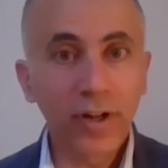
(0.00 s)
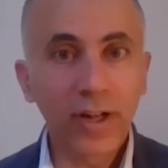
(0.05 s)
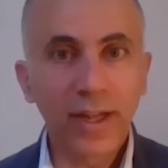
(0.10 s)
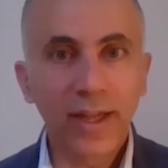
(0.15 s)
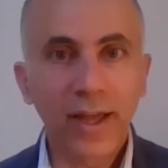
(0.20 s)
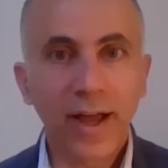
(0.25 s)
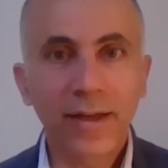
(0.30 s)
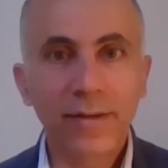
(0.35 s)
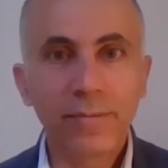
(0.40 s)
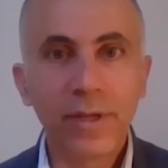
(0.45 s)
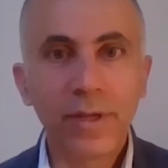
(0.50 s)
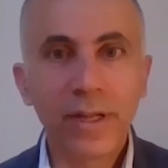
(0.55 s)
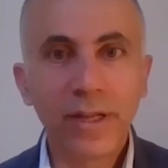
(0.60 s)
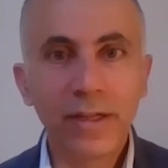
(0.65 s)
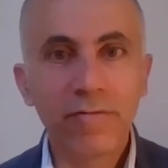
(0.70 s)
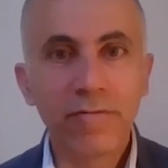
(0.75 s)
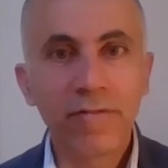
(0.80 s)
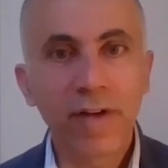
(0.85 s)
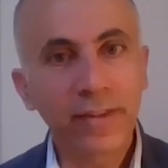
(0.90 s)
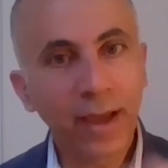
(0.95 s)
Personally, I
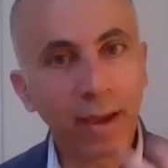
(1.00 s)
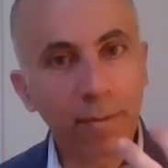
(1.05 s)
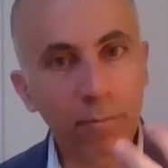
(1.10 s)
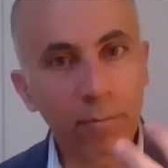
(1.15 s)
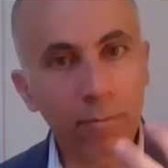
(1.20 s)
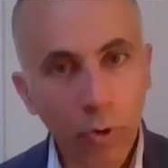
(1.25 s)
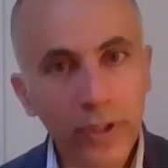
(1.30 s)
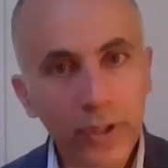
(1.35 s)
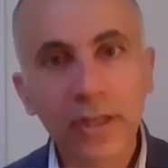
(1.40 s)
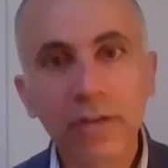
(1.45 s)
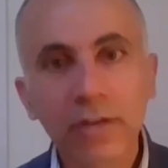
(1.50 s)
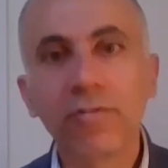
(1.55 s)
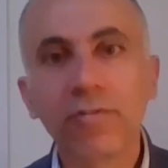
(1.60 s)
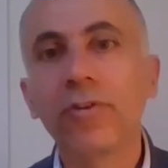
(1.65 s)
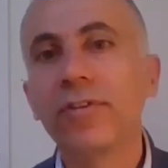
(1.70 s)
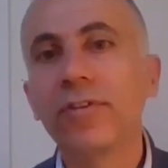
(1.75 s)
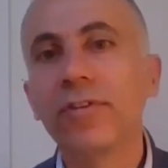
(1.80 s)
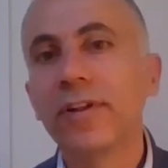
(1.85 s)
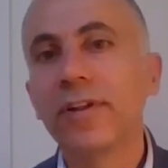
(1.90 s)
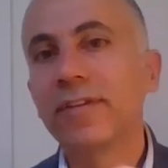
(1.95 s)
believe, and I'm working
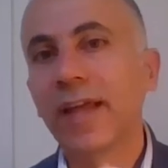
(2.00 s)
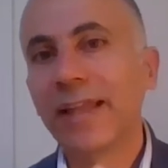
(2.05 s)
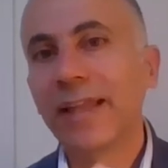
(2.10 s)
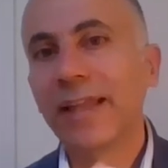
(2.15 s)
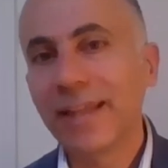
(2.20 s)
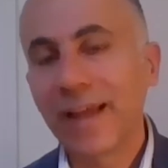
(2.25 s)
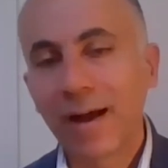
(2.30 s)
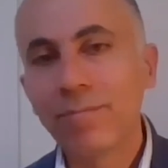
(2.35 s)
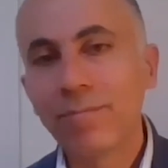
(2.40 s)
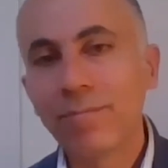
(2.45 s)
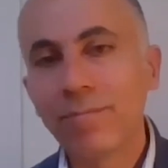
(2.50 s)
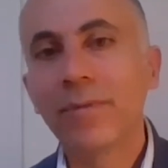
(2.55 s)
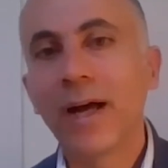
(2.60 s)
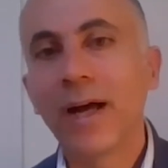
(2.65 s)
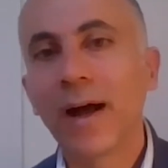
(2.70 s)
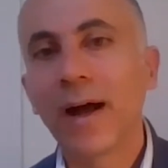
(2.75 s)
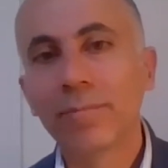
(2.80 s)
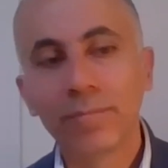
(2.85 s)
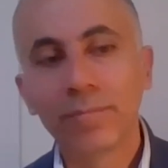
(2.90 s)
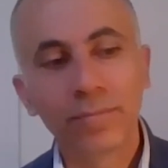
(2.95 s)
for this, and I'm,
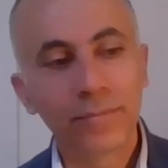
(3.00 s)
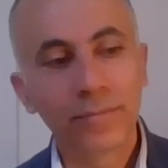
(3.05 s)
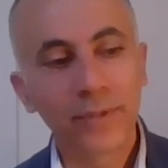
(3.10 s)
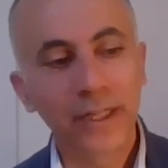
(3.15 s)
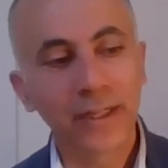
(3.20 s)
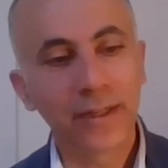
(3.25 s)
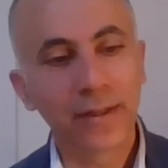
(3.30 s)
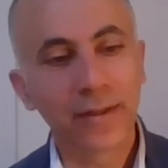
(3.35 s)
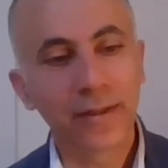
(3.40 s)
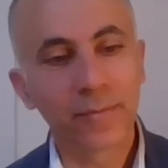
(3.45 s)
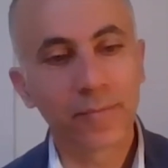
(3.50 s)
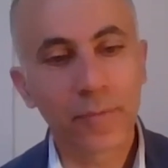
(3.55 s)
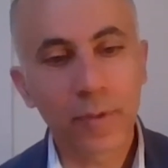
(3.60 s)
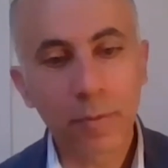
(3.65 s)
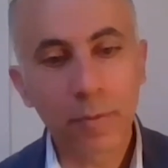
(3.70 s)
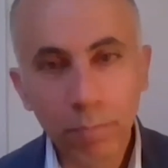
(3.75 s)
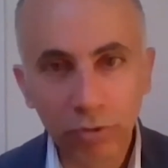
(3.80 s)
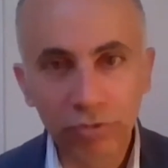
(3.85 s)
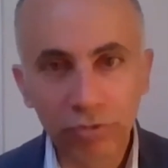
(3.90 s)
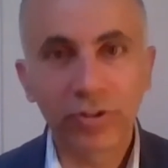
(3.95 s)
I'm uh,
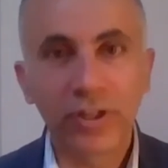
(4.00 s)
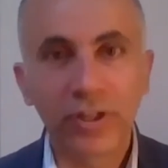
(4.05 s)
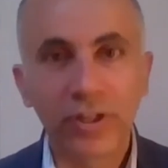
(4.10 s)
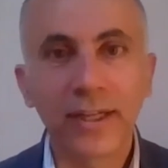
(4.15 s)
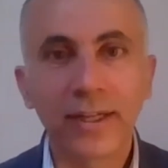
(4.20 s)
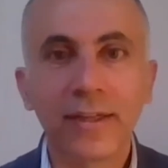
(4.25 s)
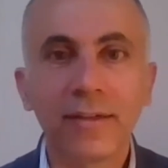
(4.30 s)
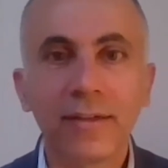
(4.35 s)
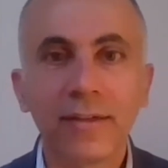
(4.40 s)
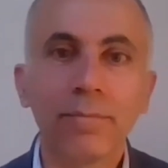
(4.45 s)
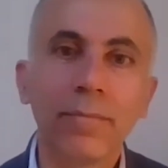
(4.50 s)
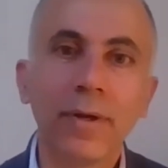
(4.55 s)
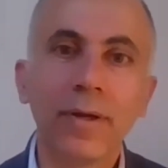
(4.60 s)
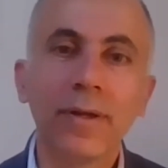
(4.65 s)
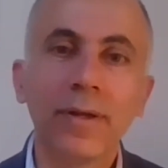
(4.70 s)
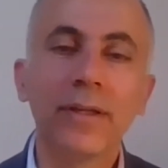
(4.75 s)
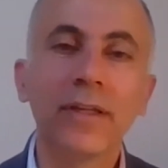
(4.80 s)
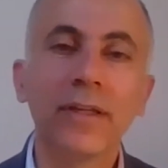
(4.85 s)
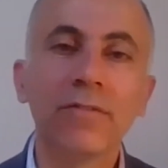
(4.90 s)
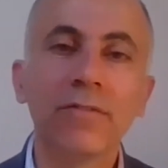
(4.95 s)
pushing
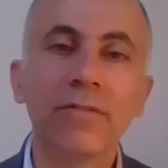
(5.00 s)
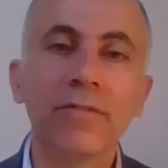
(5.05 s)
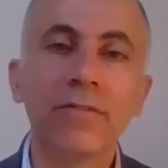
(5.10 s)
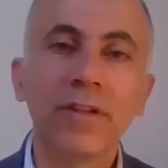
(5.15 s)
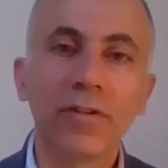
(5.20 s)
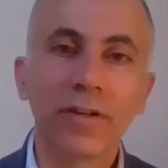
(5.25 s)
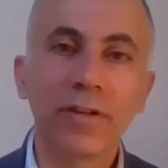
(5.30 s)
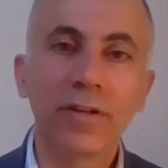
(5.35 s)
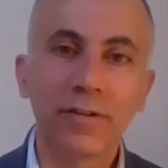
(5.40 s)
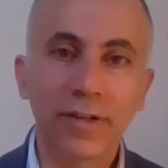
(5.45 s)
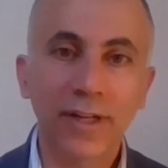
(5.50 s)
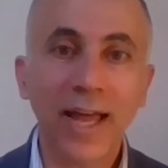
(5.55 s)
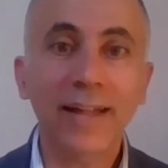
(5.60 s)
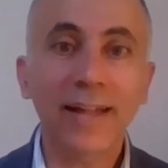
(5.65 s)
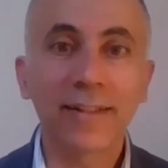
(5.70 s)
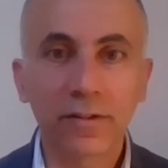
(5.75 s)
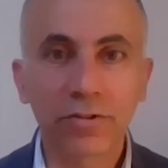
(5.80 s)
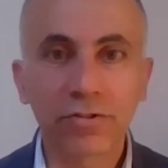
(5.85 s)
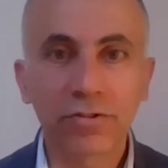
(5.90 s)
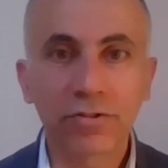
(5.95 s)
even the, the
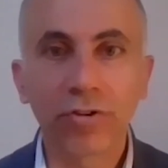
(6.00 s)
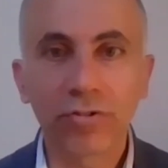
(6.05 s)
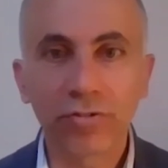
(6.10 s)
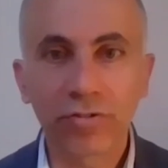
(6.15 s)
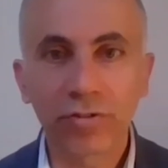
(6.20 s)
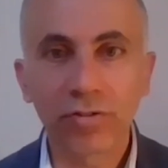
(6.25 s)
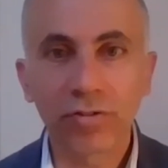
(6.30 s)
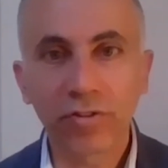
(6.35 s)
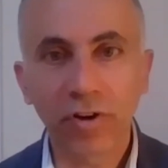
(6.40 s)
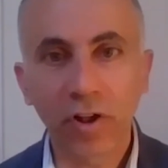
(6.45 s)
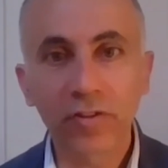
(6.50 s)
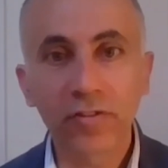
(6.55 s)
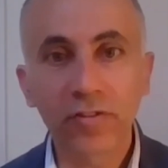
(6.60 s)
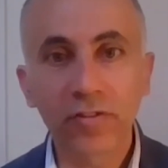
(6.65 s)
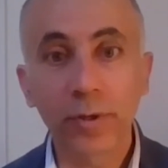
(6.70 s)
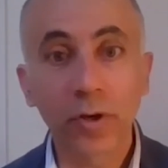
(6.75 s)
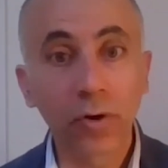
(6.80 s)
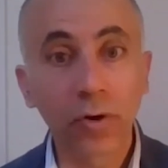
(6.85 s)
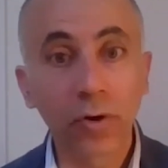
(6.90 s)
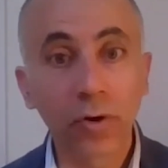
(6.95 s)
Catholic Church in
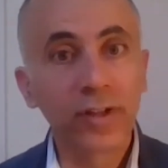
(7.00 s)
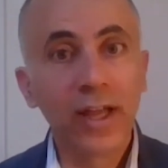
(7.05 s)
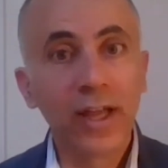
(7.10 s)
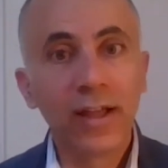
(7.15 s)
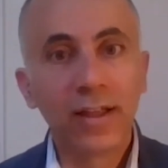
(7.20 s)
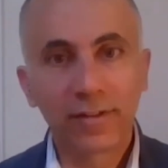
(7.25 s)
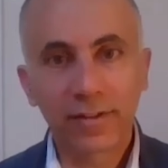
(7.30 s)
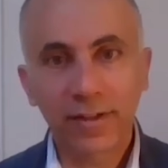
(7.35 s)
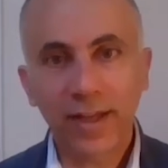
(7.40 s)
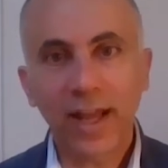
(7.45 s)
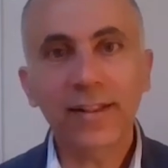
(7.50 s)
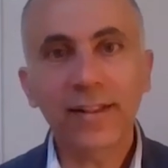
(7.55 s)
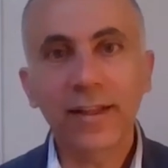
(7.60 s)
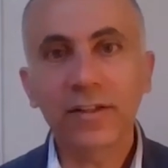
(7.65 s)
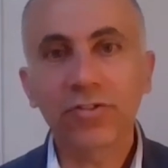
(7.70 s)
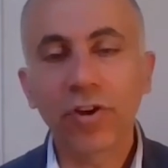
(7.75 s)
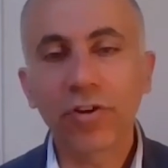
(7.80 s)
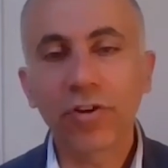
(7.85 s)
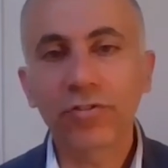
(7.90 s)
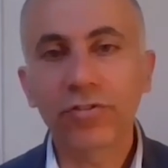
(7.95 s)
France, because the
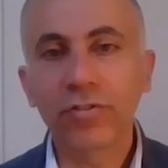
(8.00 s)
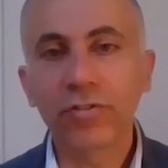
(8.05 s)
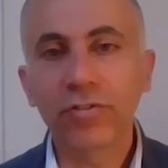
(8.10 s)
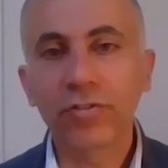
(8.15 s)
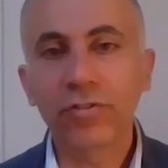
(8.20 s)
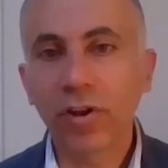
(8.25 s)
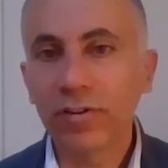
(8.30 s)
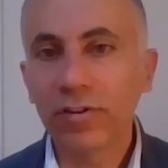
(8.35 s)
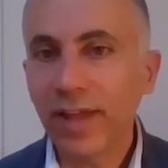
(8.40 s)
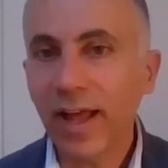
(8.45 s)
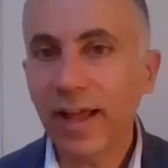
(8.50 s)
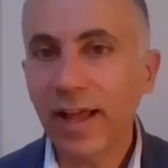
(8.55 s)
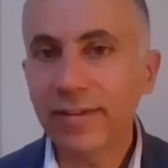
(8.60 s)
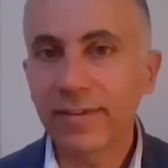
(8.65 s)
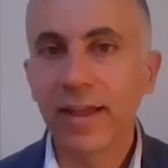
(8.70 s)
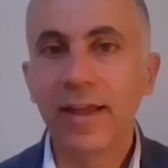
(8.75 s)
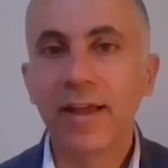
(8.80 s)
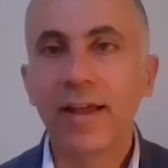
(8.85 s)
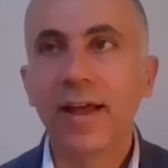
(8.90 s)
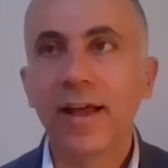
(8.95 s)
Catholic Church in France
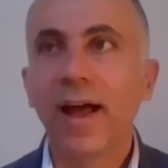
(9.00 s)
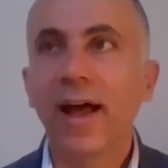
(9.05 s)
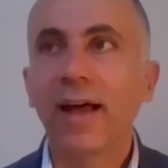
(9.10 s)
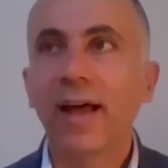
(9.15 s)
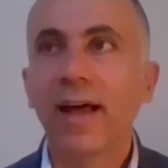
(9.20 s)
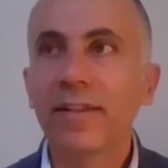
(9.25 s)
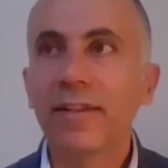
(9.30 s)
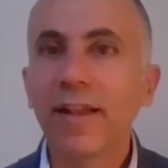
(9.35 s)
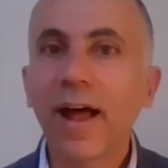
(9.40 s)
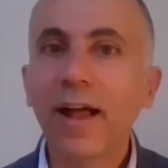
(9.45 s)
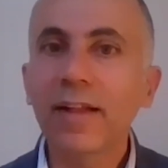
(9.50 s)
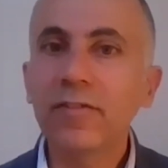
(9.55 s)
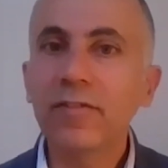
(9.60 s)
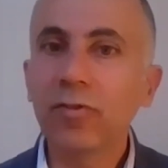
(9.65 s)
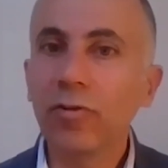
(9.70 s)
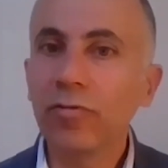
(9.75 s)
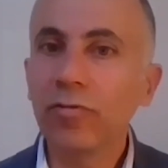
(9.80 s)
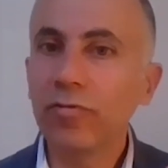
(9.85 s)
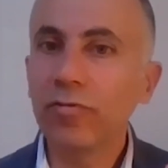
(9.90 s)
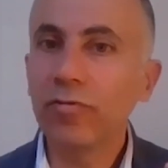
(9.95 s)
has, has lots
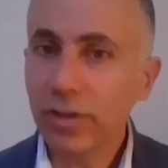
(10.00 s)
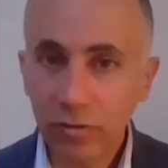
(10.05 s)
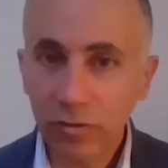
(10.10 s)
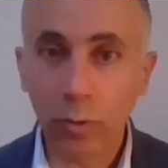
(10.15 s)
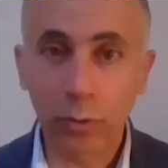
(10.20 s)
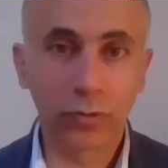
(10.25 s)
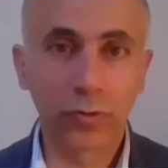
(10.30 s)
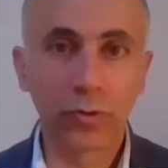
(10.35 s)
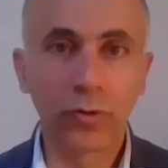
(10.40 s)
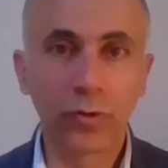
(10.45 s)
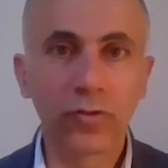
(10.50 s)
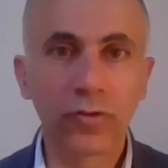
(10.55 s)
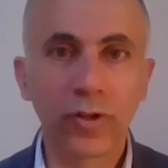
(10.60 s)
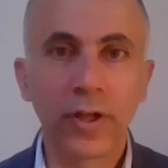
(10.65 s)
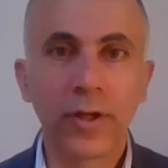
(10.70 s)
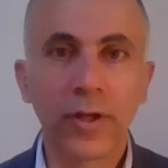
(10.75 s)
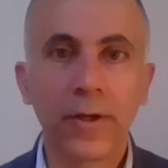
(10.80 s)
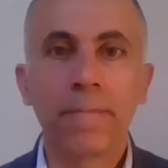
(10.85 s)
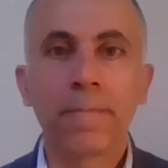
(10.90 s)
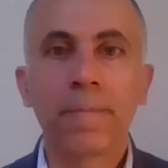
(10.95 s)
of resources
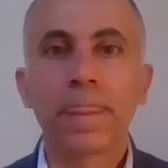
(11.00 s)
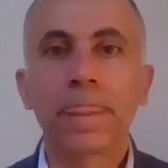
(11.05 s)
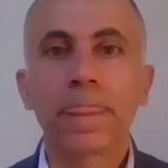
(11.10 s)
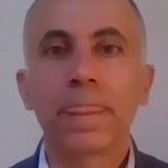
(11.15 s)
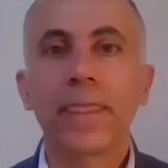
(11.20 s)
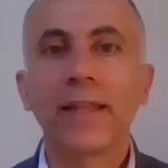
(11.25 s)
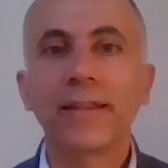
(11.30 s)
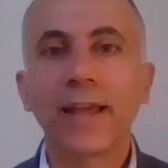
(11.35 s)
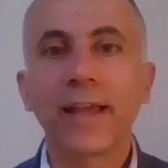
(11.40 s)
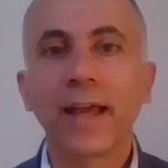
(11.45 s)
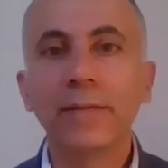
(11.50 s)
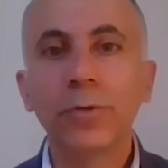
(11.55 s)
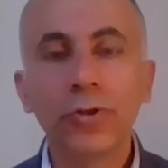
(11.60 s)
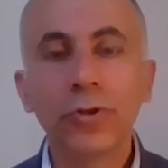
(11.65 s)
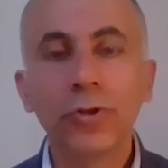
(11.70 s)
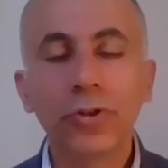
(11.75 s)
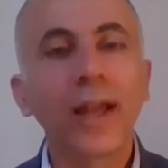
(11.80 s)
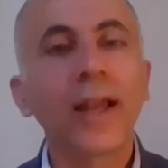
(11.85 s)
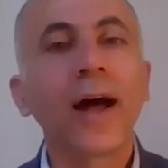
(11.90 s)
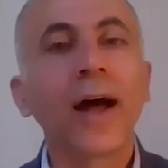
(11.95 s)
that can be
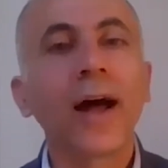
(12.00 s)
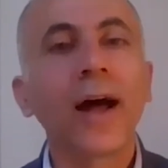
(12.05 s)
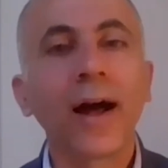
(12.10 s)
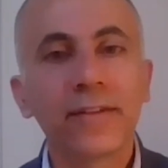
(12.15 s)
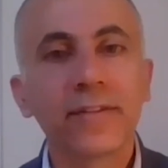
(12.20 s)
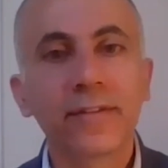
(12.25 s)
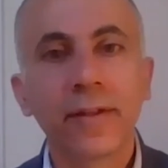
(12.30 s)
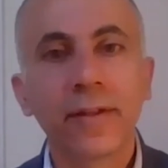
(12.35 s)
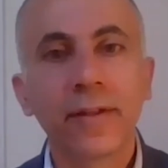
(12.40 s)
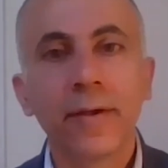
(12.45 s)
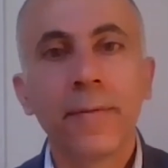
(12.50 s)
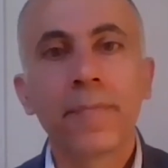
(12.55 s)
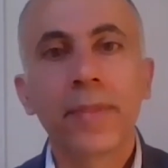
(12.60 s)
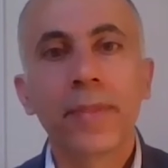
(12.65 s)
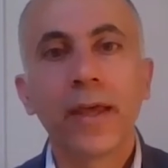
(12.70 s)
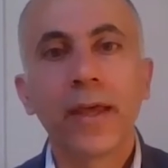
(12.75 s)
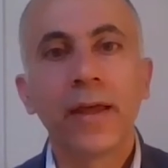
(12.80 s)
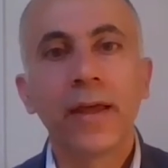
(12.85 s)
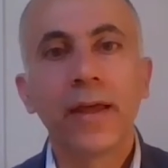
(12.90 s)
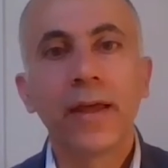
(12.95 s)
utilized
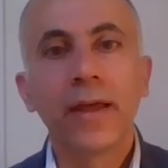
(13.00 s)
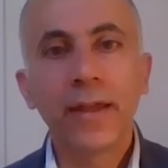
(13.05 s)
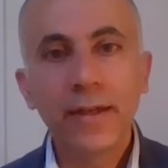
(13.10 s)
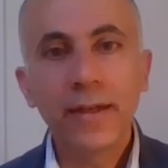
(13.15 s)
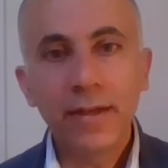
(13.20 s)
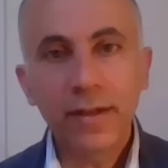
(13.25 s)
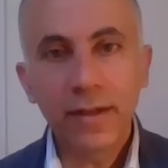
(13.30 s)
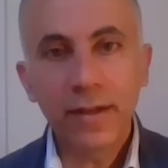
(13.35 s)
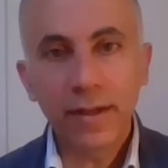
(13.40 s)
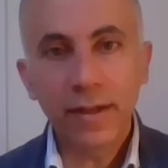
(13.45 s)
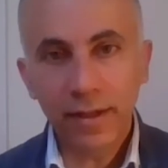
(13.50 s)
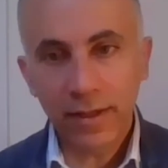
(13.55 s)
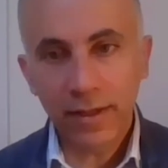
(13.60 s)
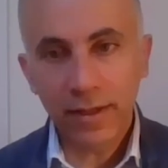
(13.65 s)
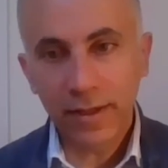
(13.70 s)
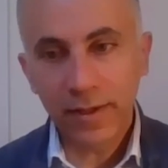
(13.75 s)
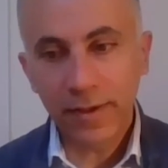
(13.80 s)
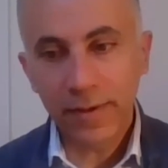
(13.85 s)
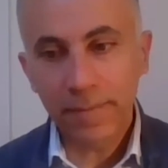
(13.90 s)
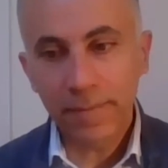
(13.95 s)
uh, in
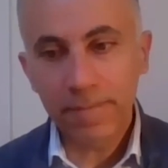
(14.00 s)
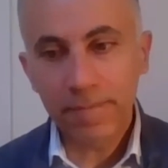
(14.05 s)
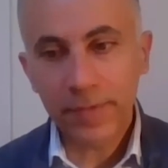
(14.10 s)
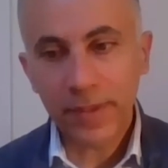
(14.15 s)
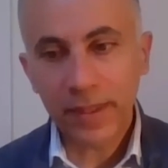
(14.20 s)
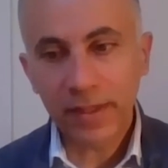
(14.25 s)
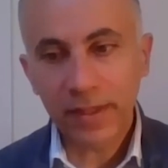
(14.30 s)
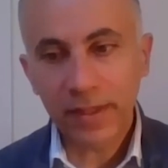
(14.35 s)
uh,